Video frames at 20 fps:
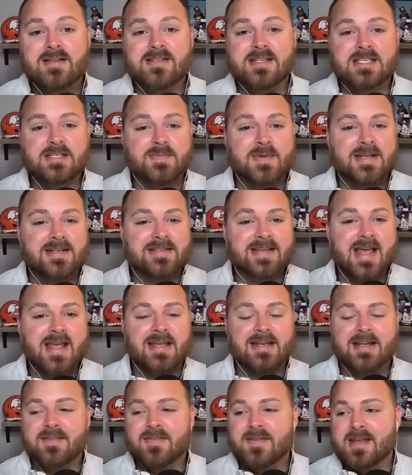since being
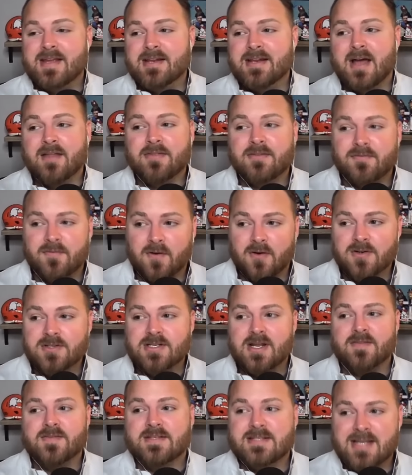taken in the, not the first,
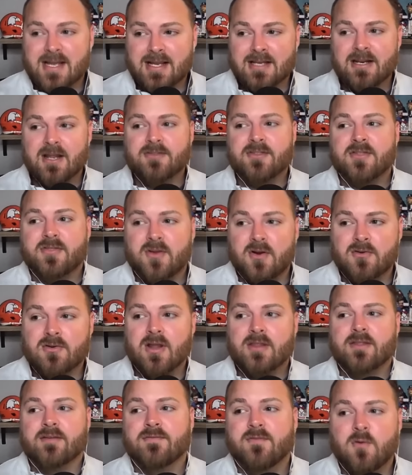not the second, not the third,
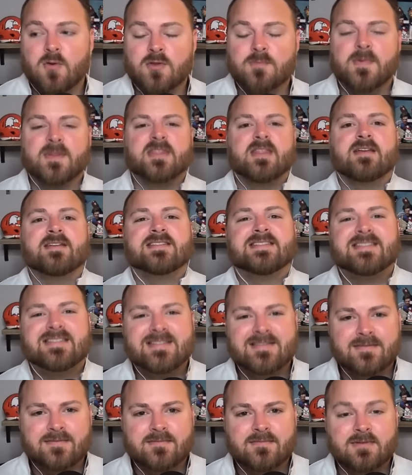not the fourth, but the,
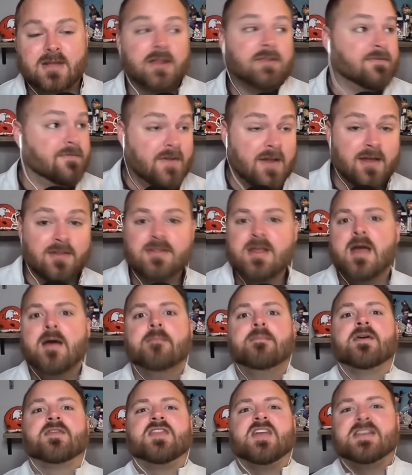not the fifth,
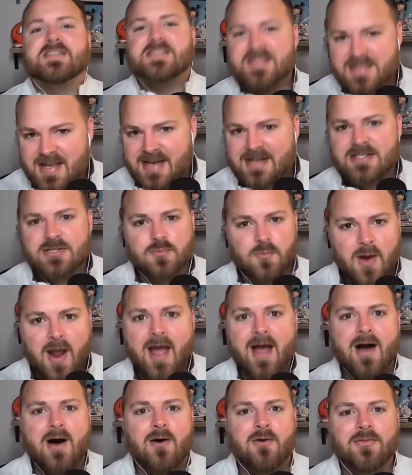but the sixth
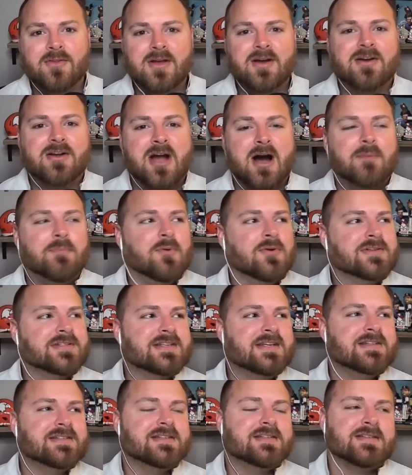round a couple of
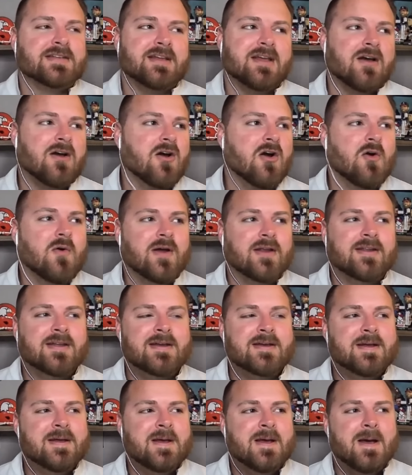seasons ago. And
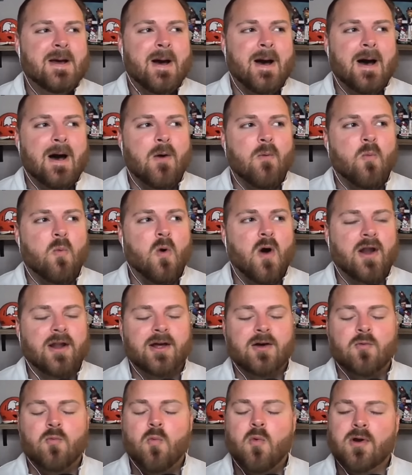what
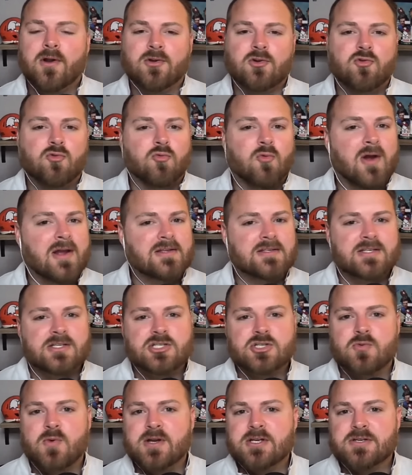a great
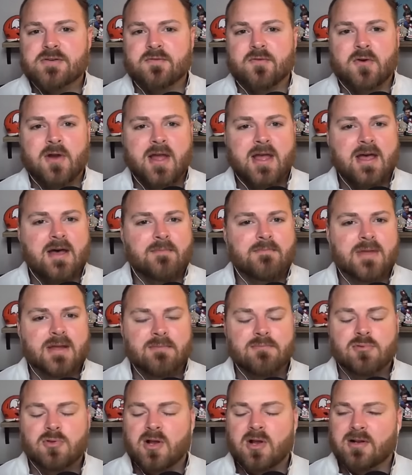situation for him,
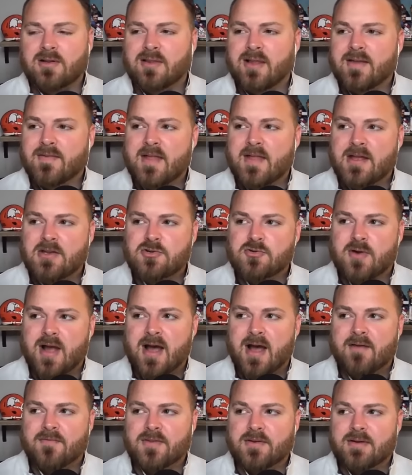being plucked late in that
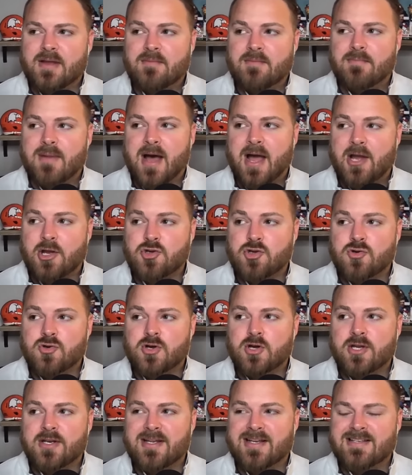draft and by a
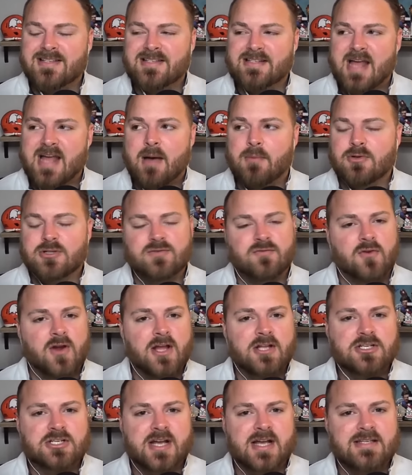good established
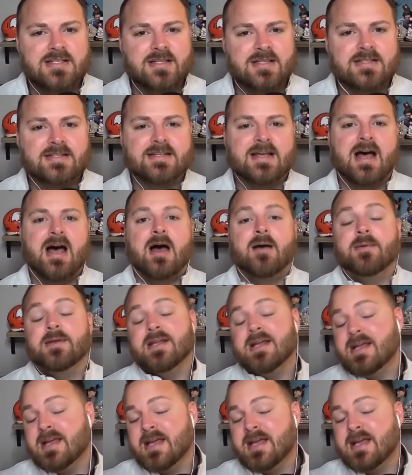franchise at the time. And